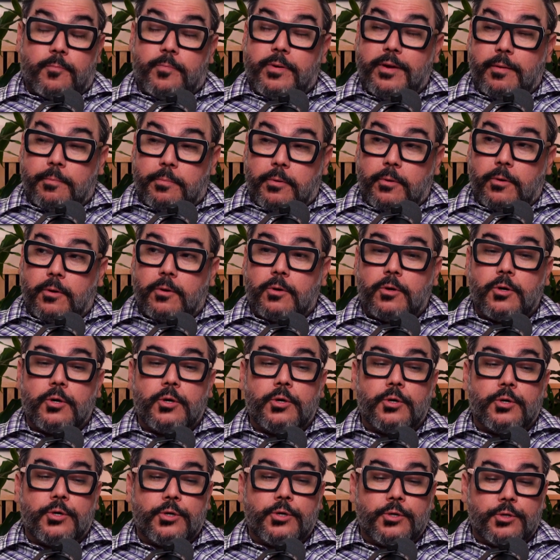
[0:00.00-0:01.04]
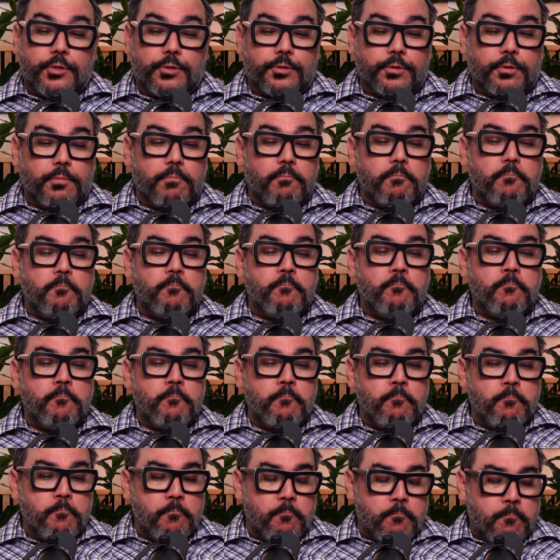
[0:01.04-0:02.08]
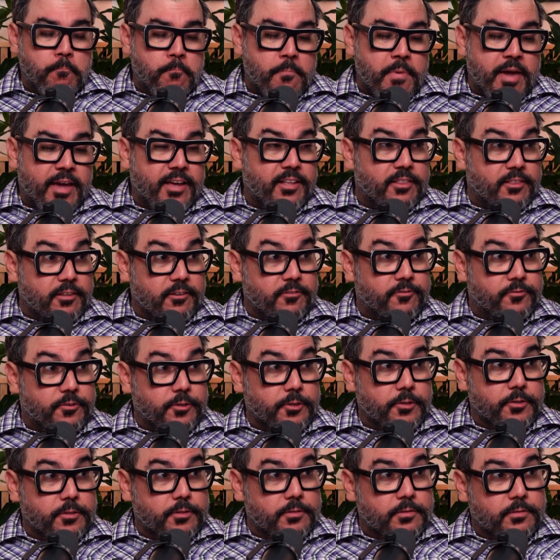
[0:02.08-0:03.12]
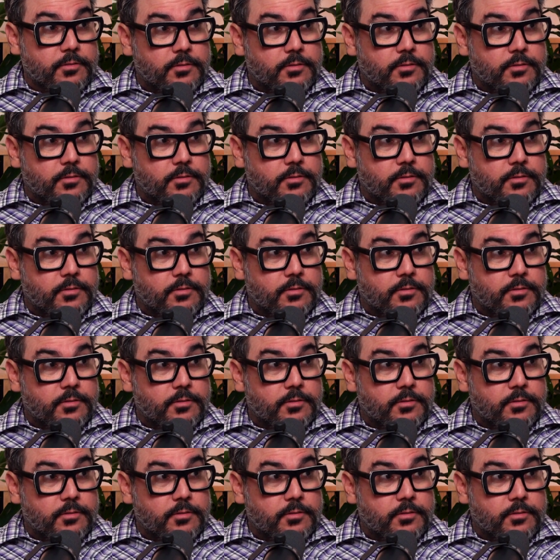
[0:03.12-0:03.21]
people who make the food.